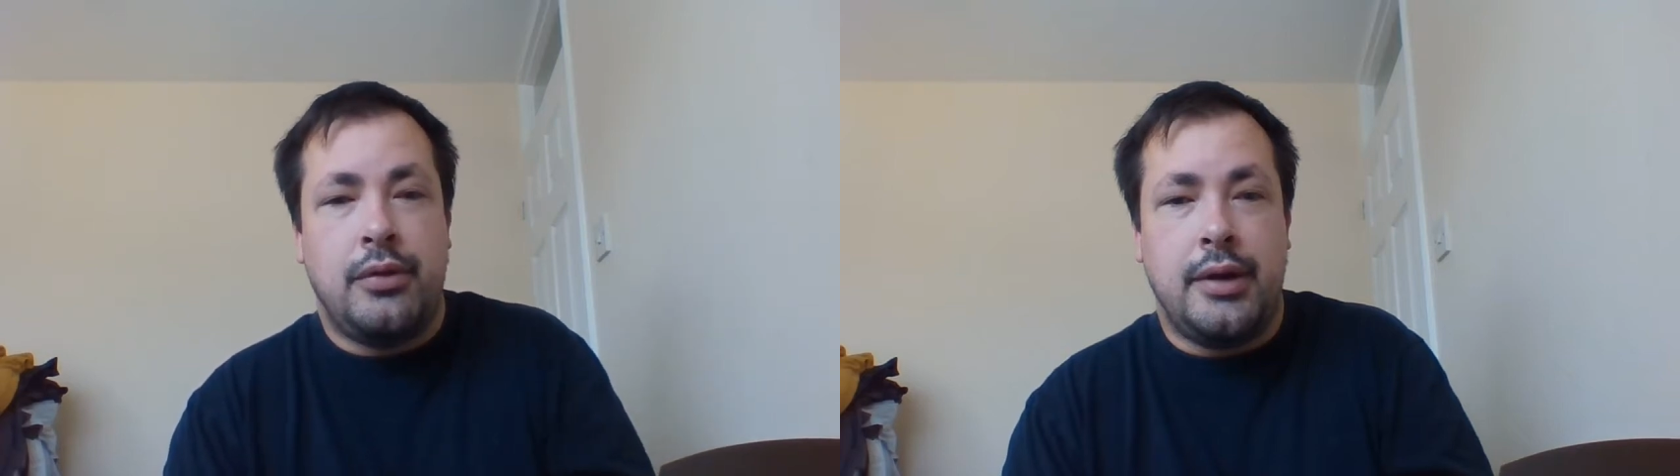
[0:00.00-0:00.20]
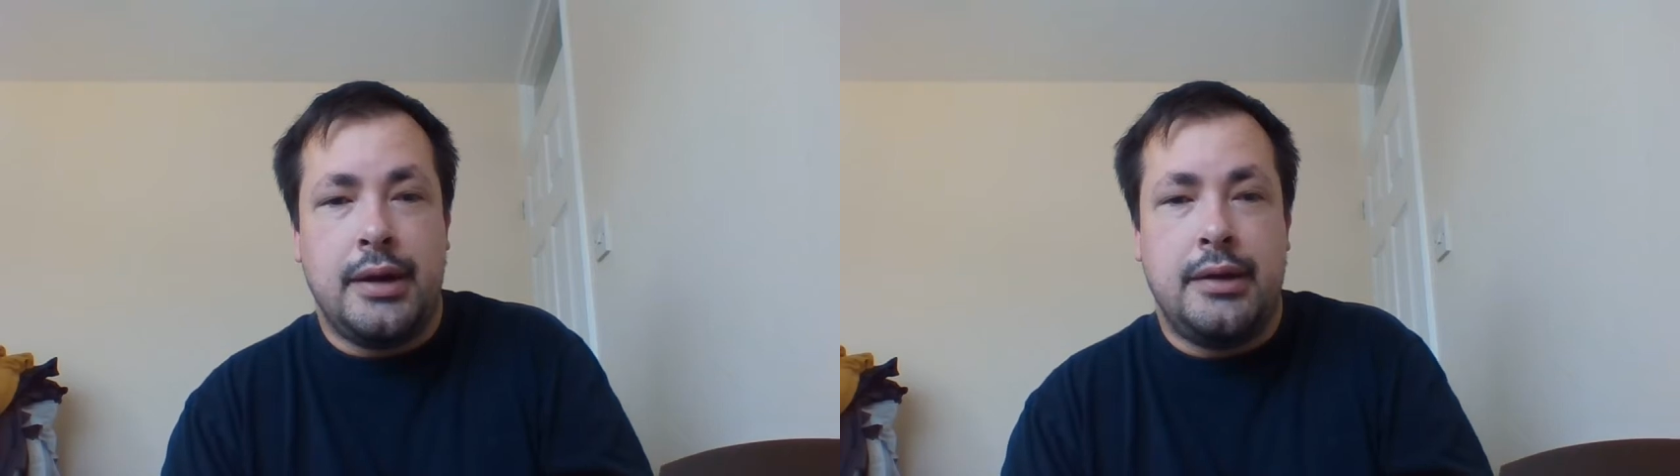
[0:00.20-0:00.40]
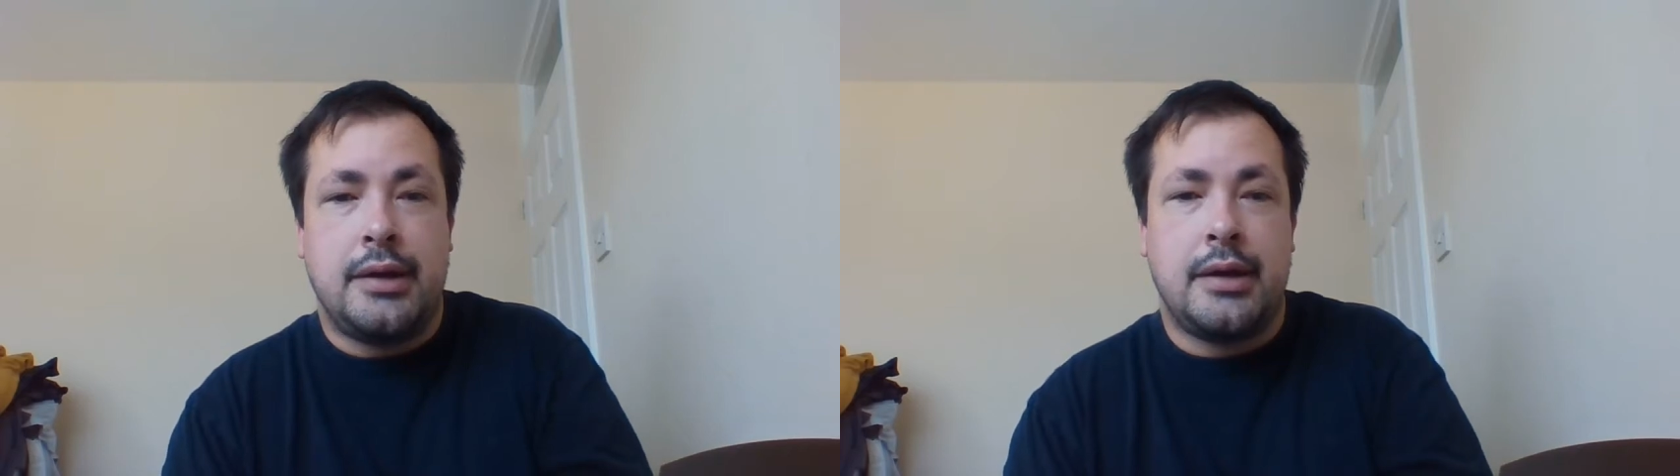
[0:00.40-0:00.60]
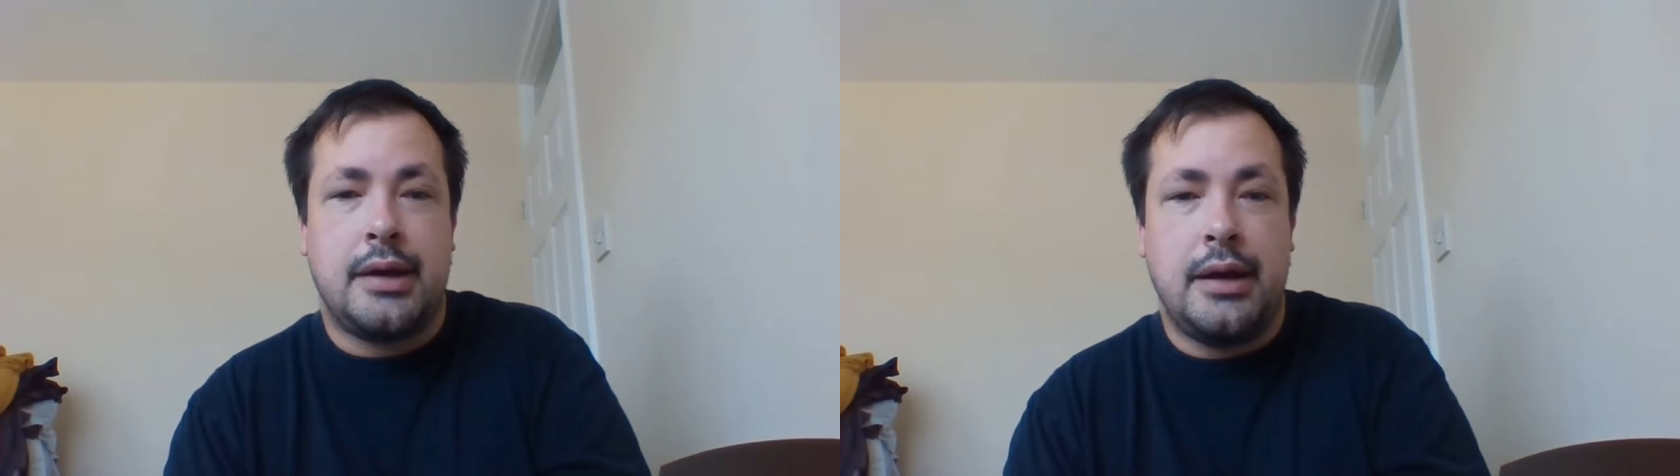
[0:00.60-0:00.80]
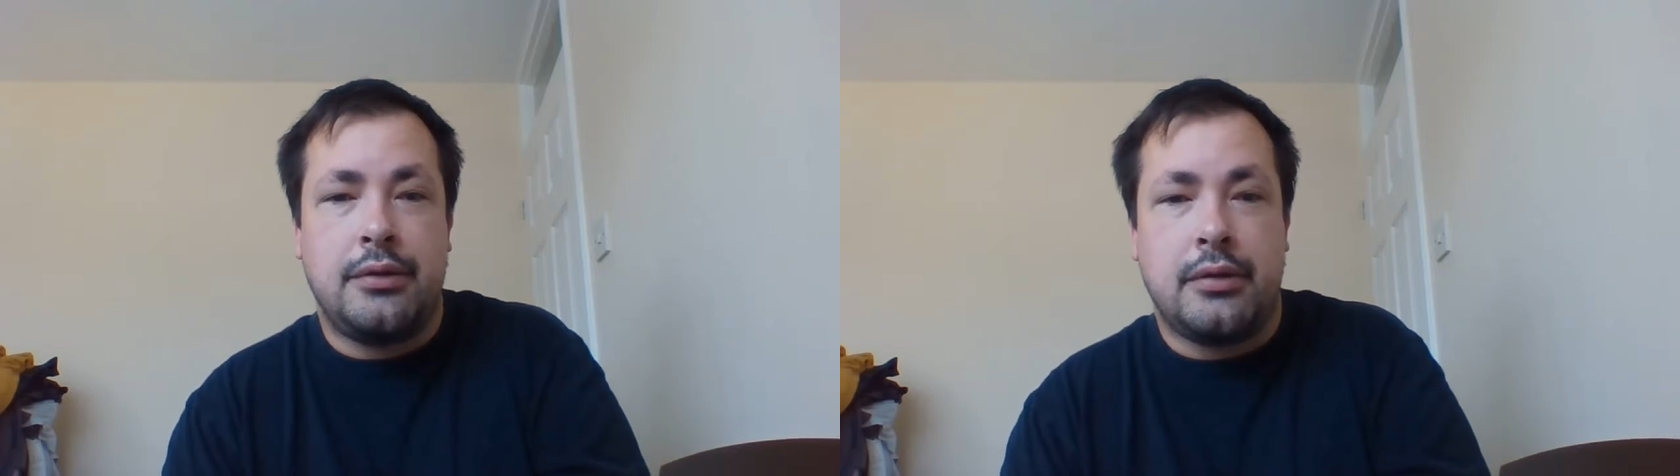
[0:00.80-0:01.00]
likely to get a
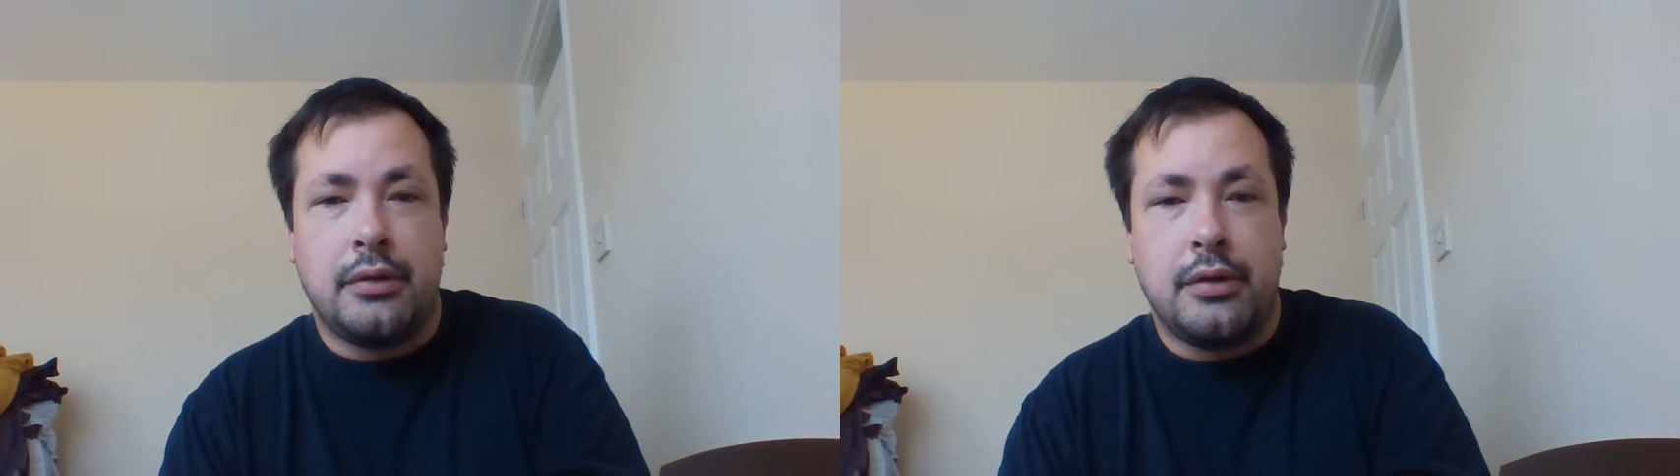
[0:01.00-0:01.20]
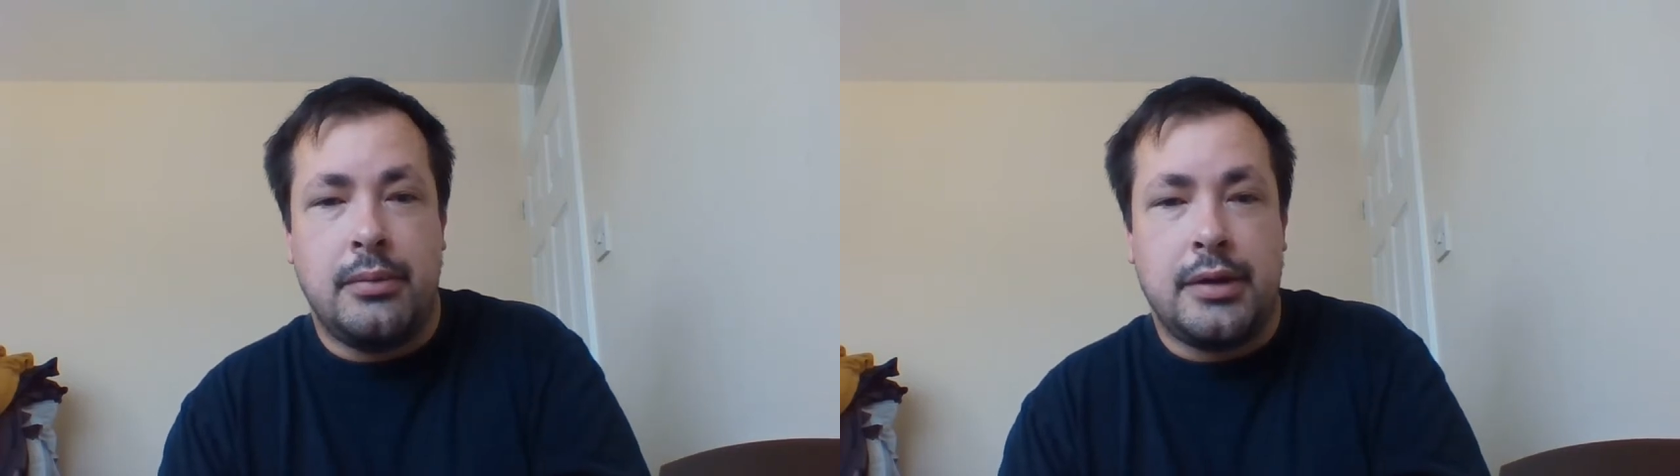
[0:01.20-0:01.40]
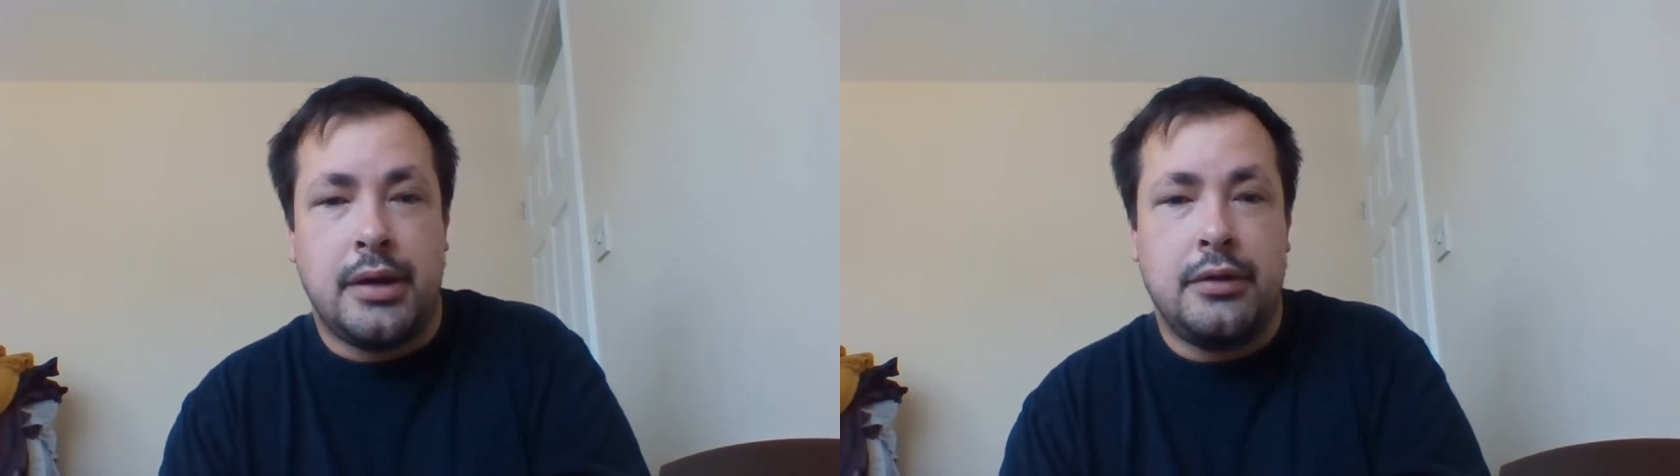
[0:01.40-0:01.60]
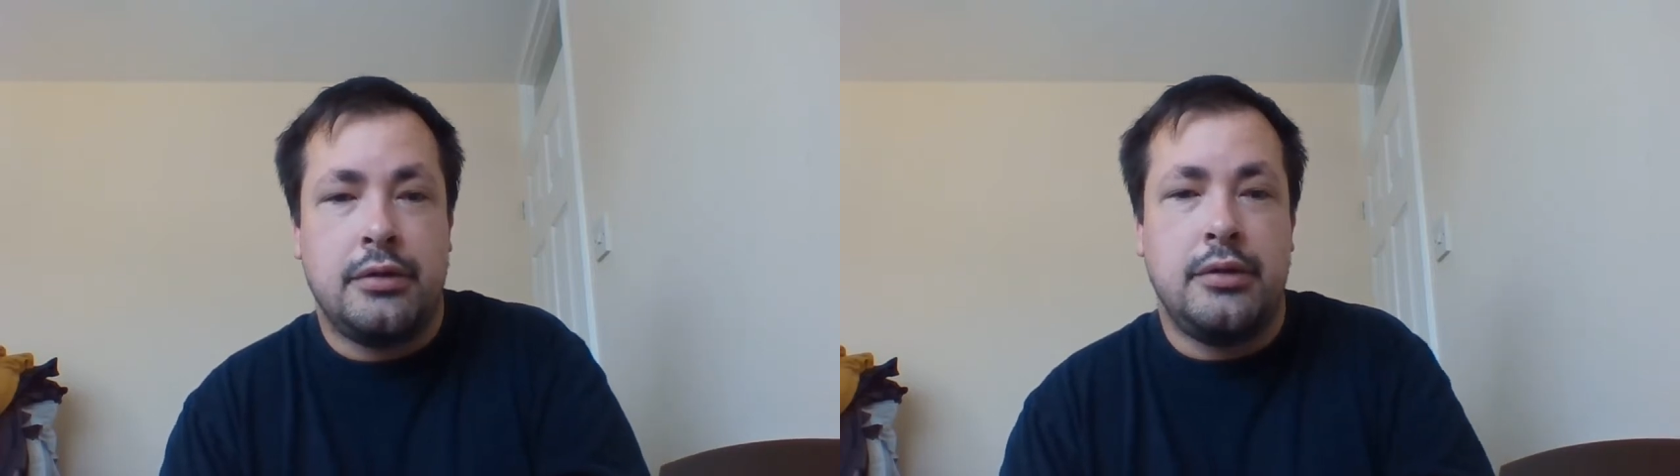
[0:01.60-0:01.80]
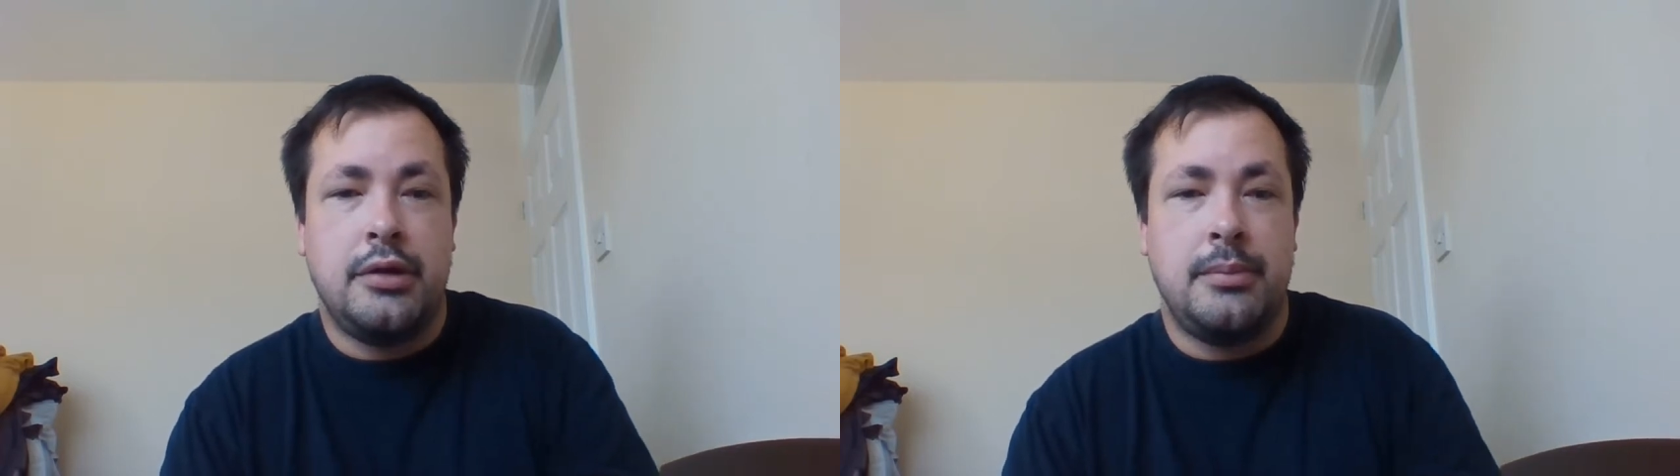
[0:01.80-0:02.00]
council
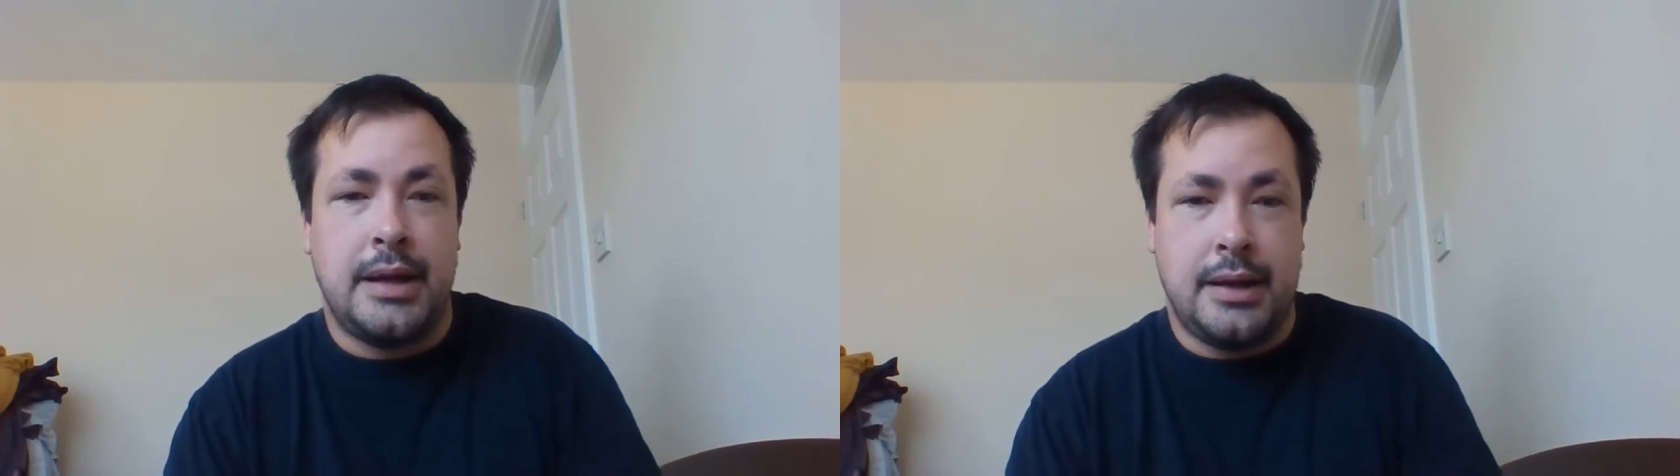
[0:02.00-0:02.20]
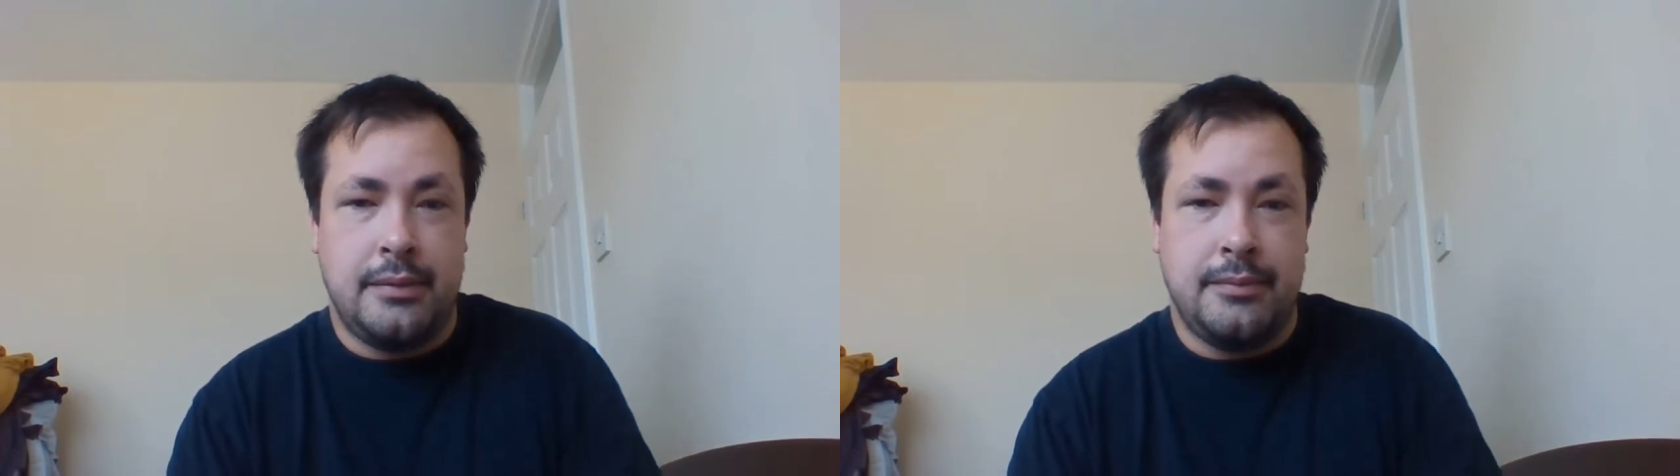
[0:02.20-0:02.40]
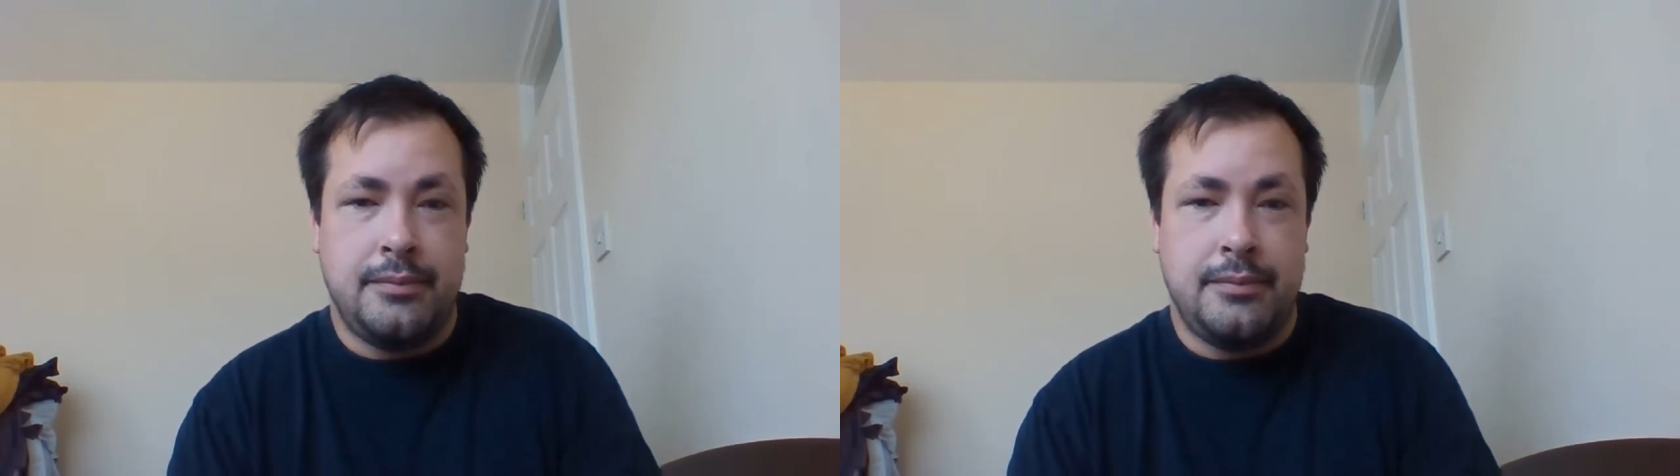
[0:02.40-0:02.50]
accommodation than a man.